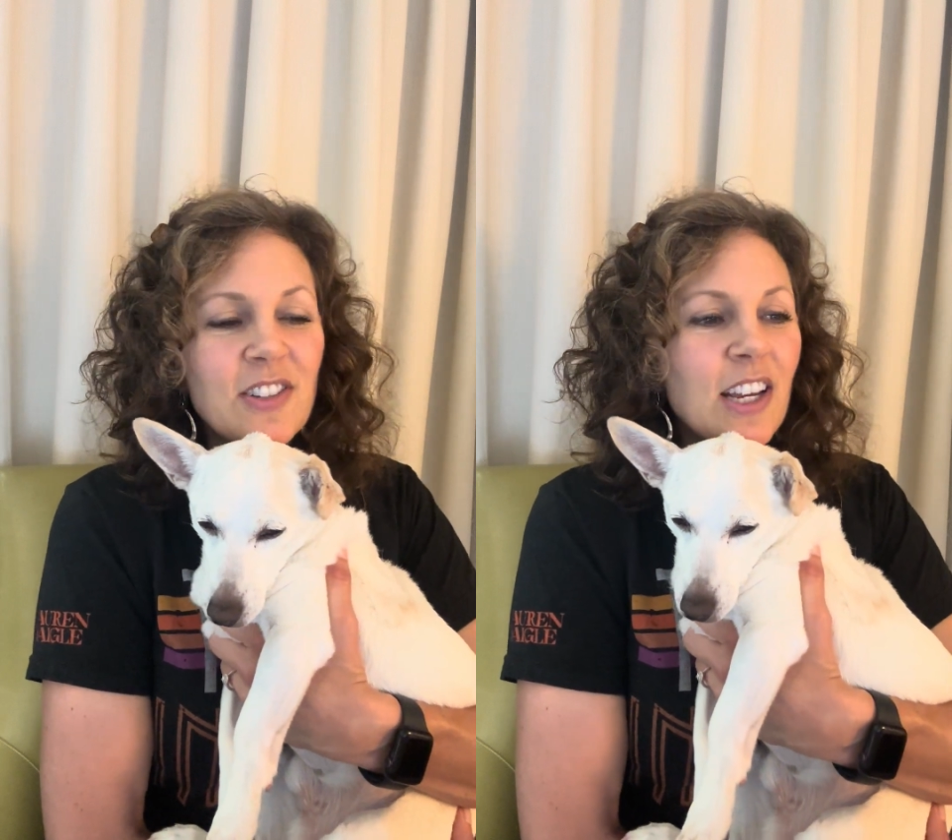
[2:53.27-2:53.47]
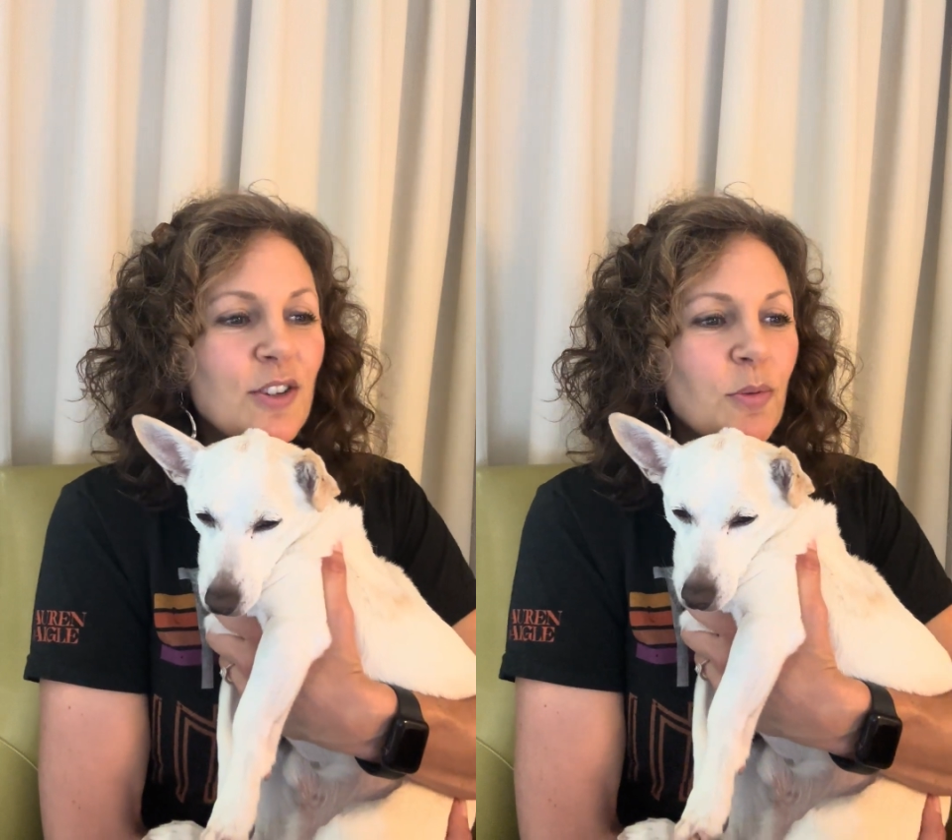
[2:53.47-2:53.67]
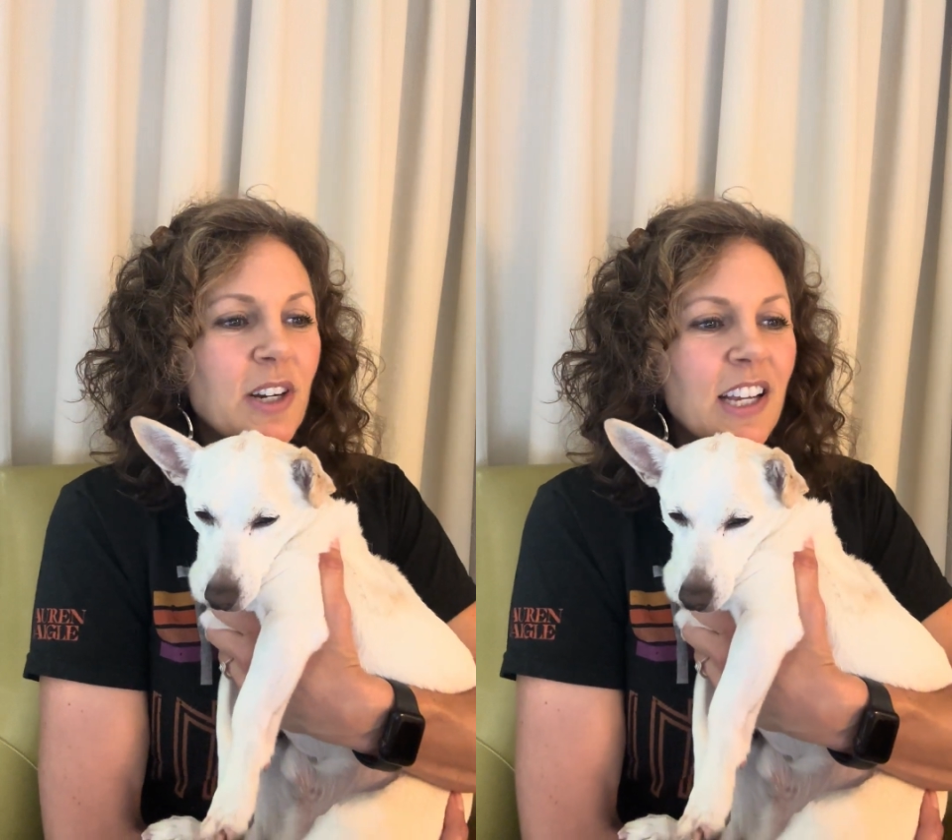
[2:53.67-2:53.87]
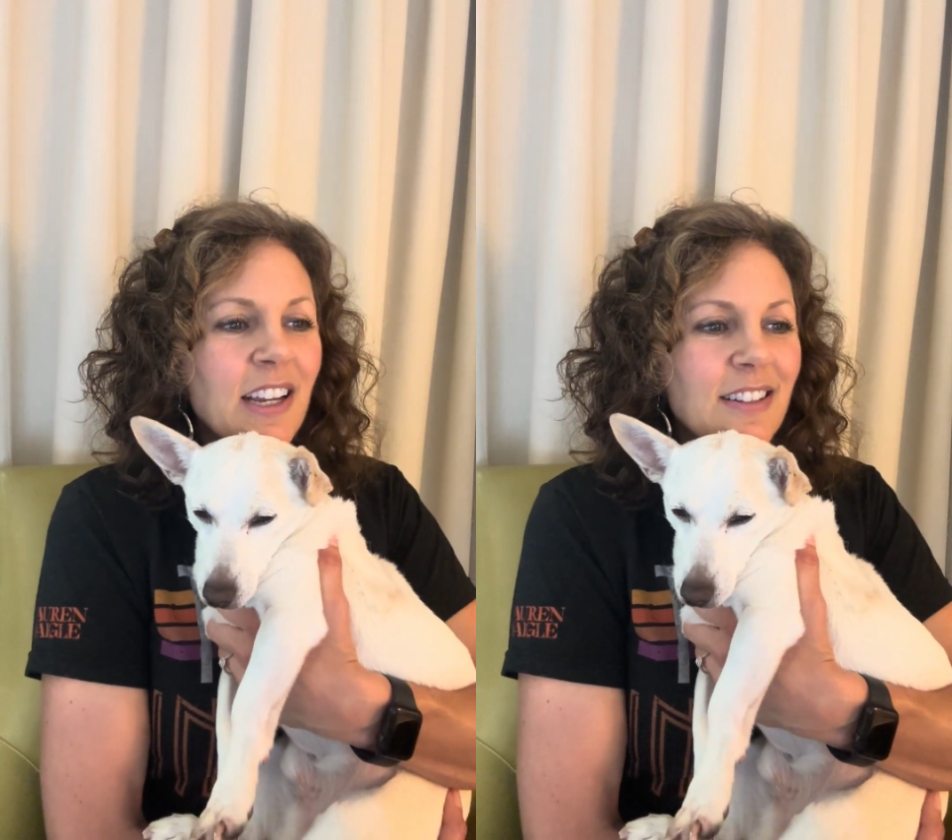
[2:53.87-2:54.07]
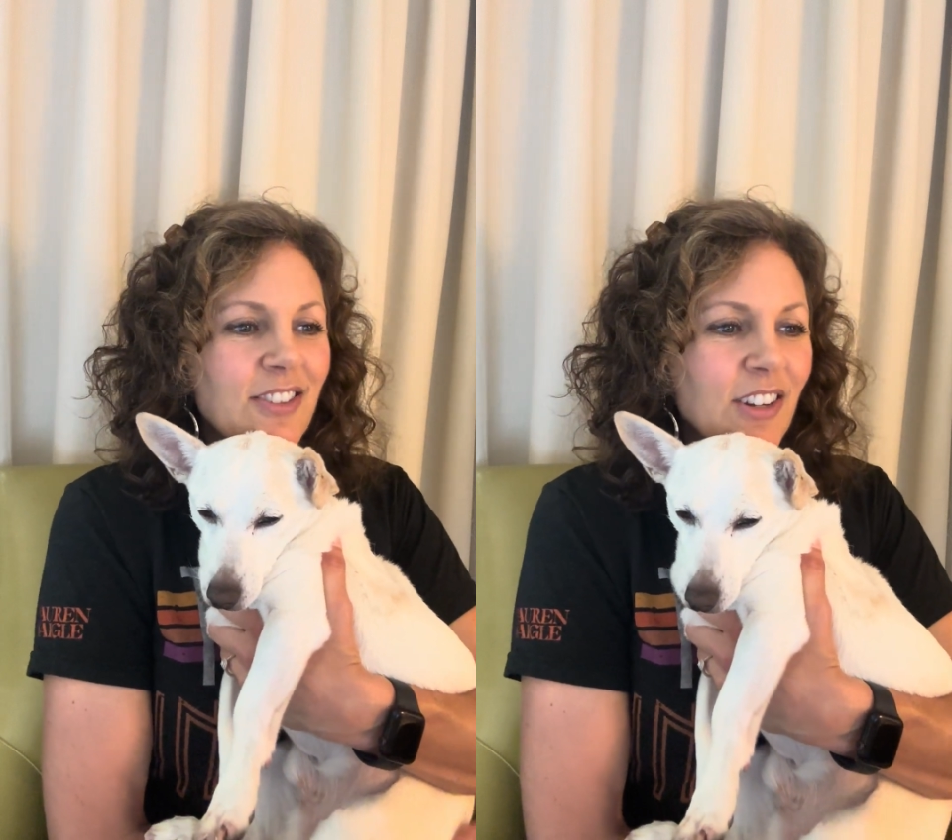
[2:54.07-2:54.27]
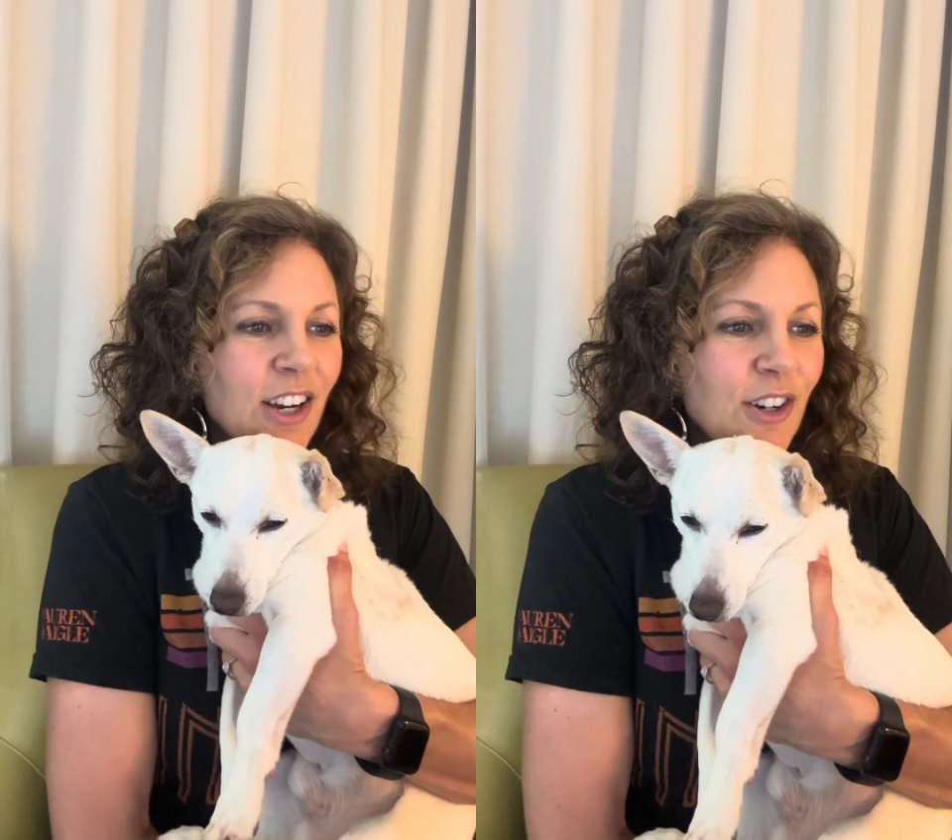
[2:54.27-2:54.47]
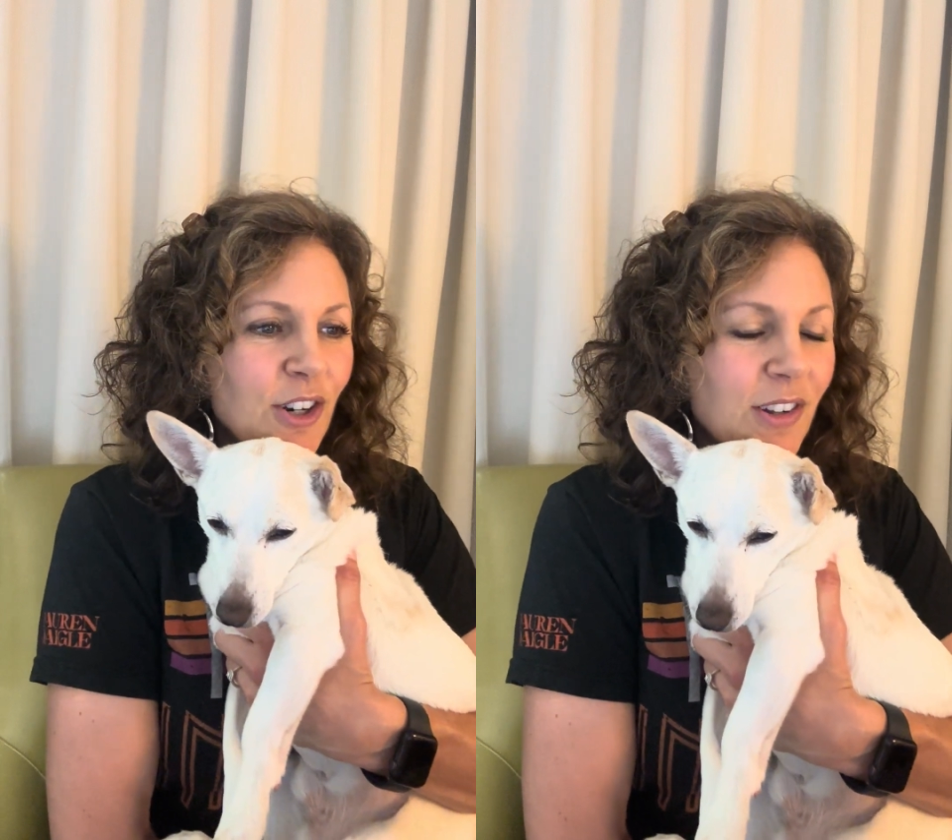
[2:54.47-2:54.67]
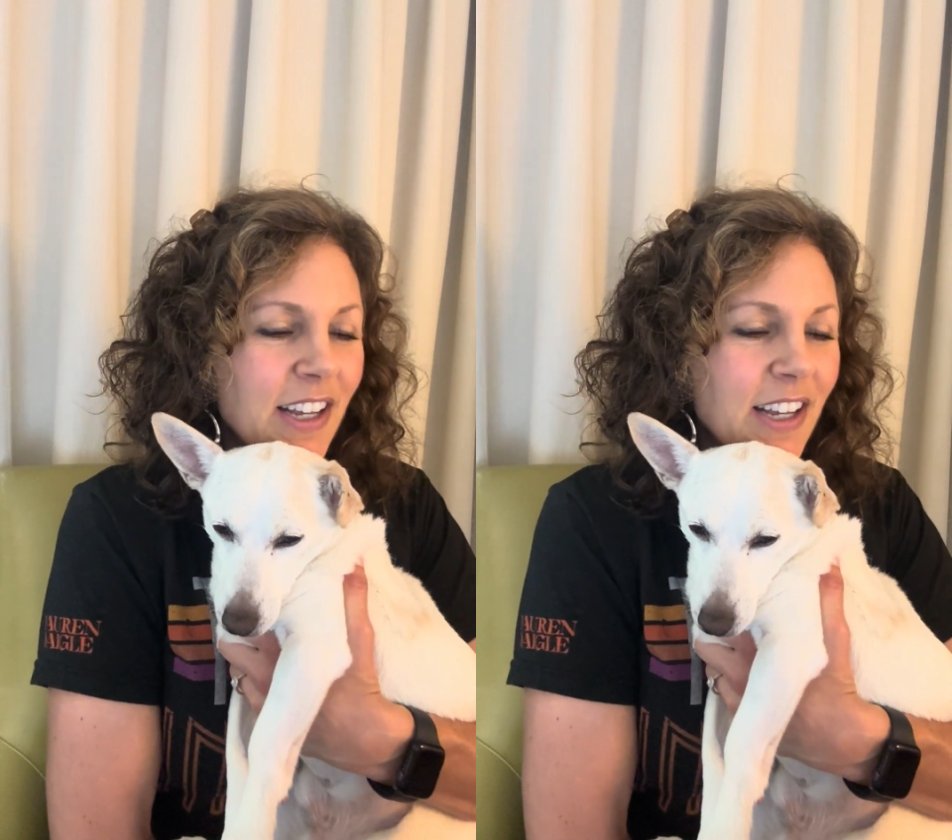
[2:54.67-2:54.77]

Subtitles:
8:28 scenario.